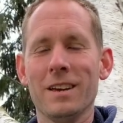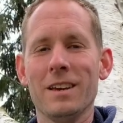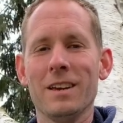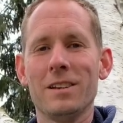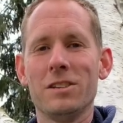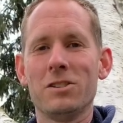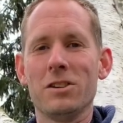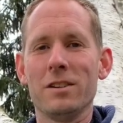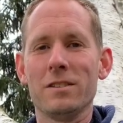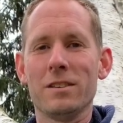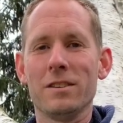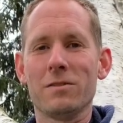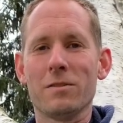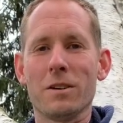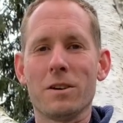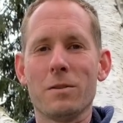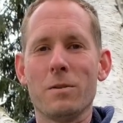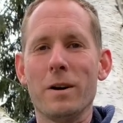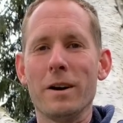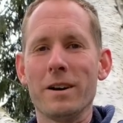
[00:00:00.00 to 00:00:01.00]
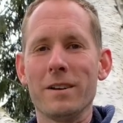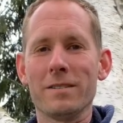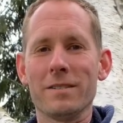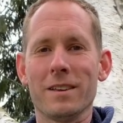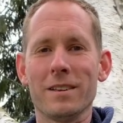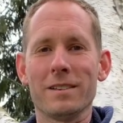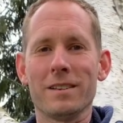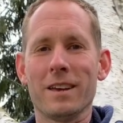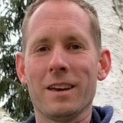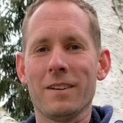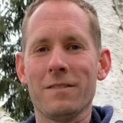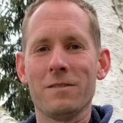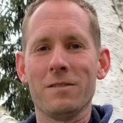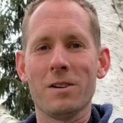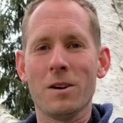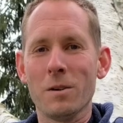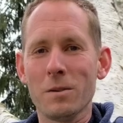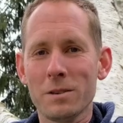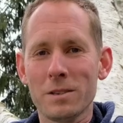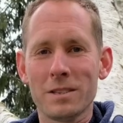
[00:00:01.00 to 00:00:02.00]
Jesus requires us to have
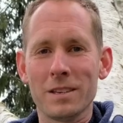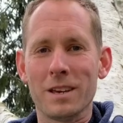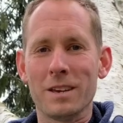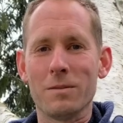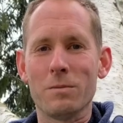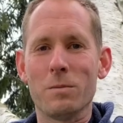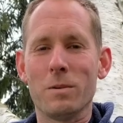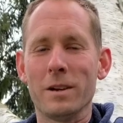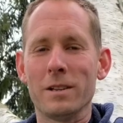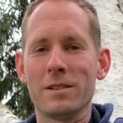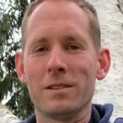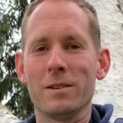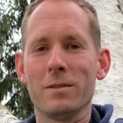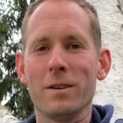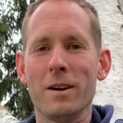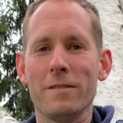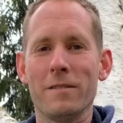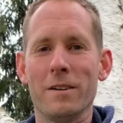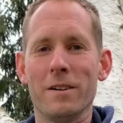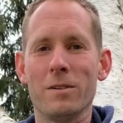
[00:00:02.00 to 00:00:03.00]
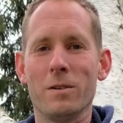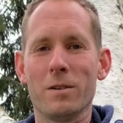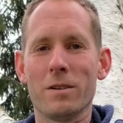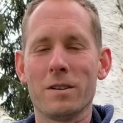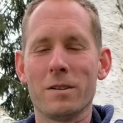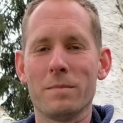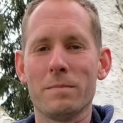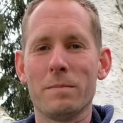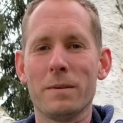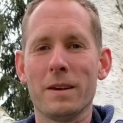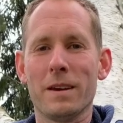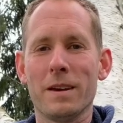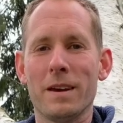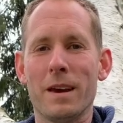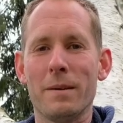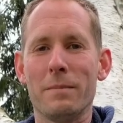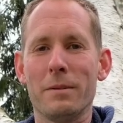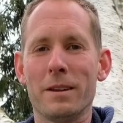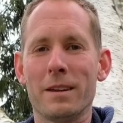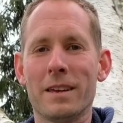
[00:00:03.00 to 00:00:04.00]
no sin whatsoever in order to be
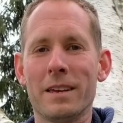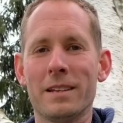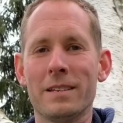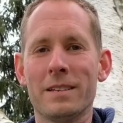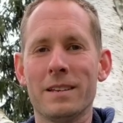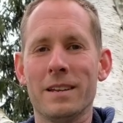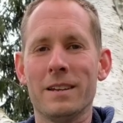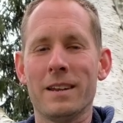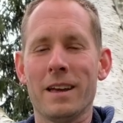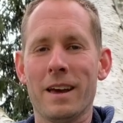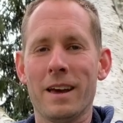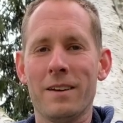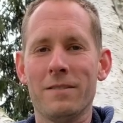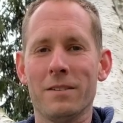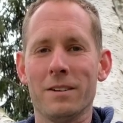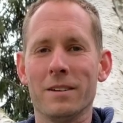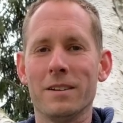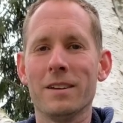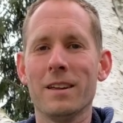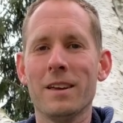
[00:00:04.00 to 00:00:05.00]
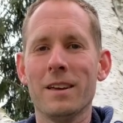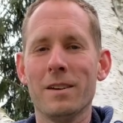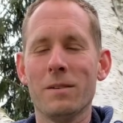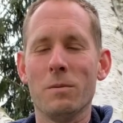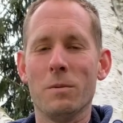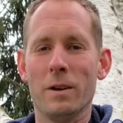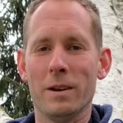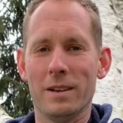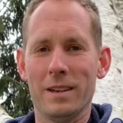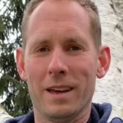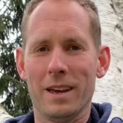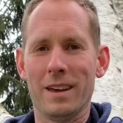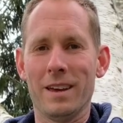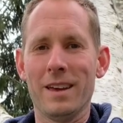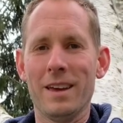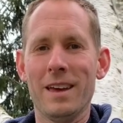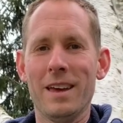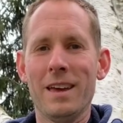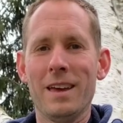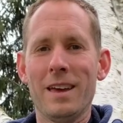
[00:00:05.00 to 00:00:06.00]
able to get into heaven one day.
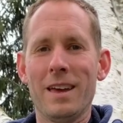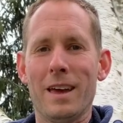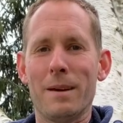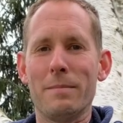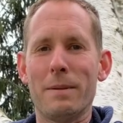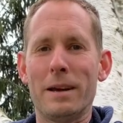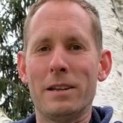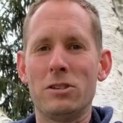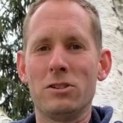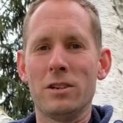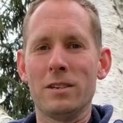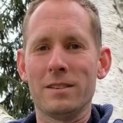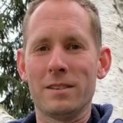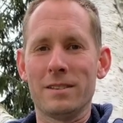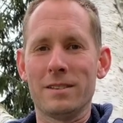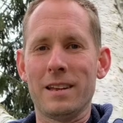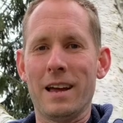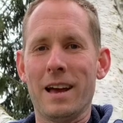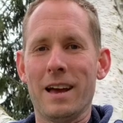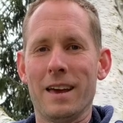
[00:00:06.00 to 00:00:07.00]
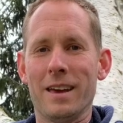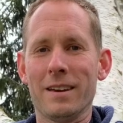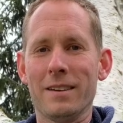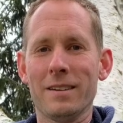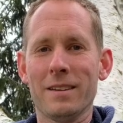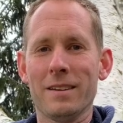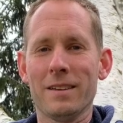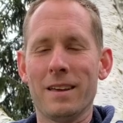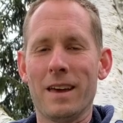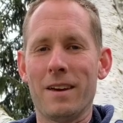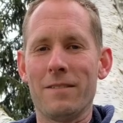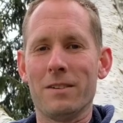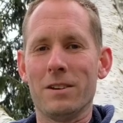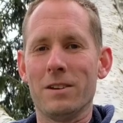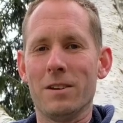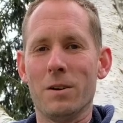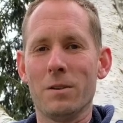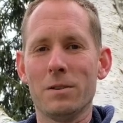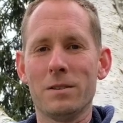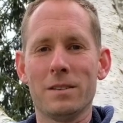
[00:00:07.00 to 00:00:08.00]
And by Jesus dying, having
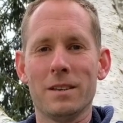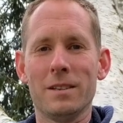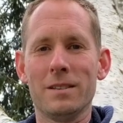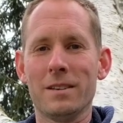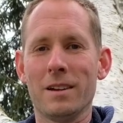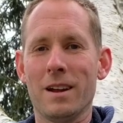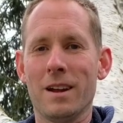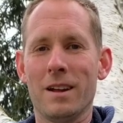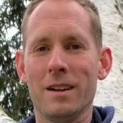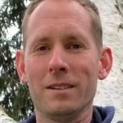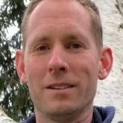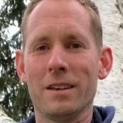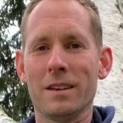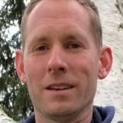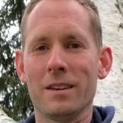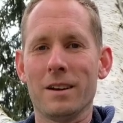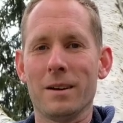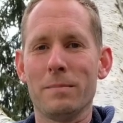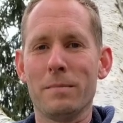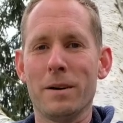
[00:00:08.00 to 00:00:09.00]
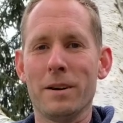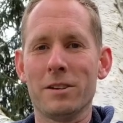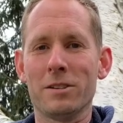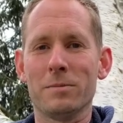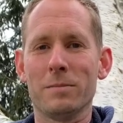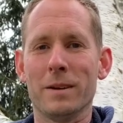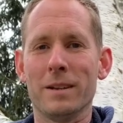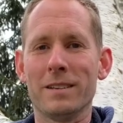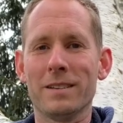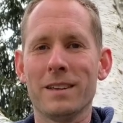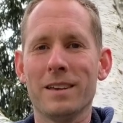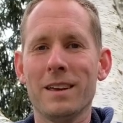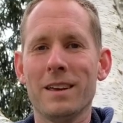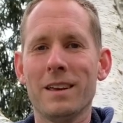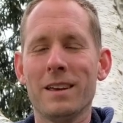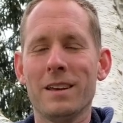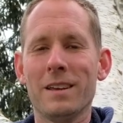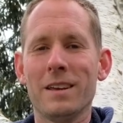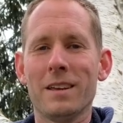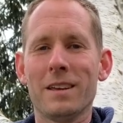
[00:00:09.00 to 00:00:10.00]
no sins at all, and taking our punishment,
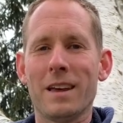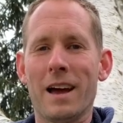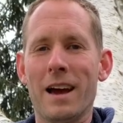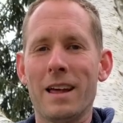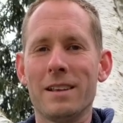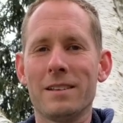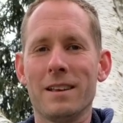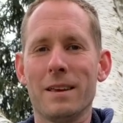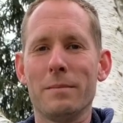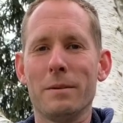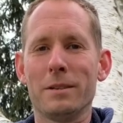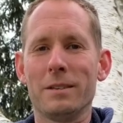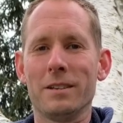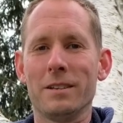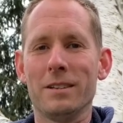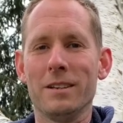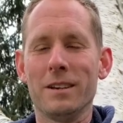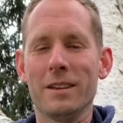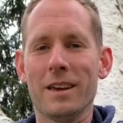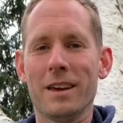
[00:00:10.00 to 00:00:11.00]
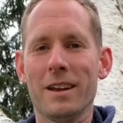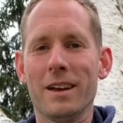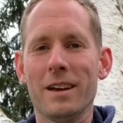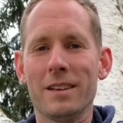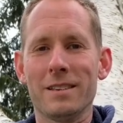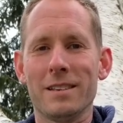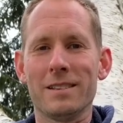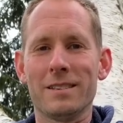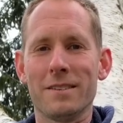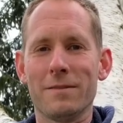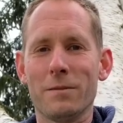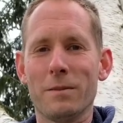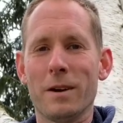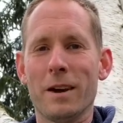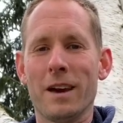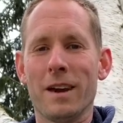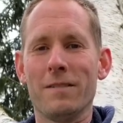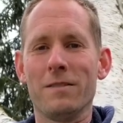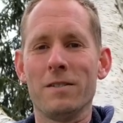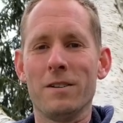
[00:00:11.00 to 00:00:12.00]
God is able to look at us as if we
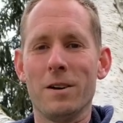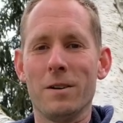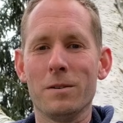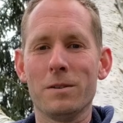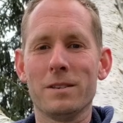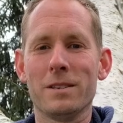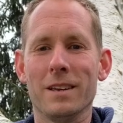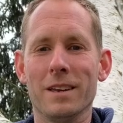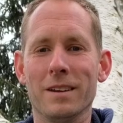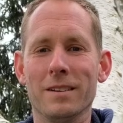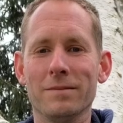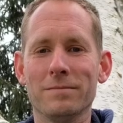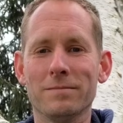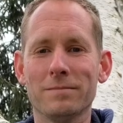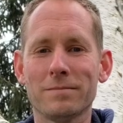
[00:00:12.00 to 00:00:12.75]
have no sin.